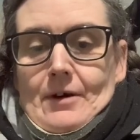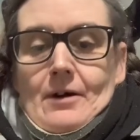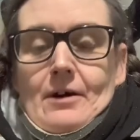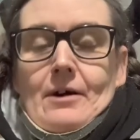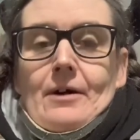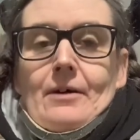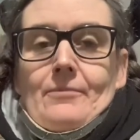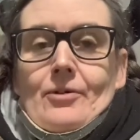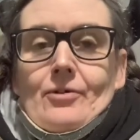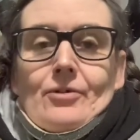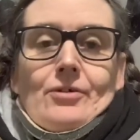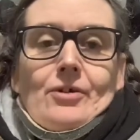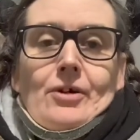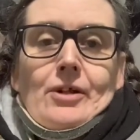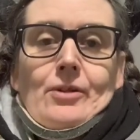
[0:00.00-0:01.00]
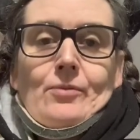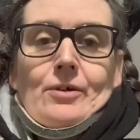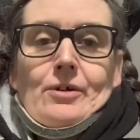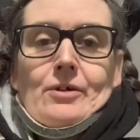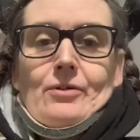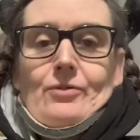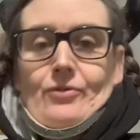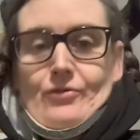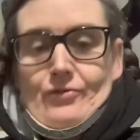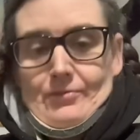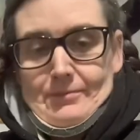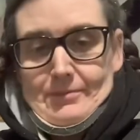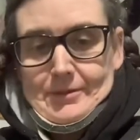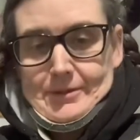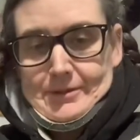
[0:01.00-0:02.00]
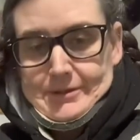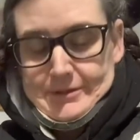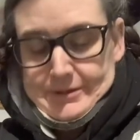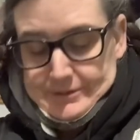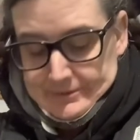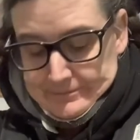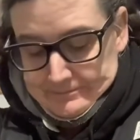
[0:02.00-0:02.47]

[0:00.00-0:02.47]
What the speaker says: I'm not in a Halloween costume, but...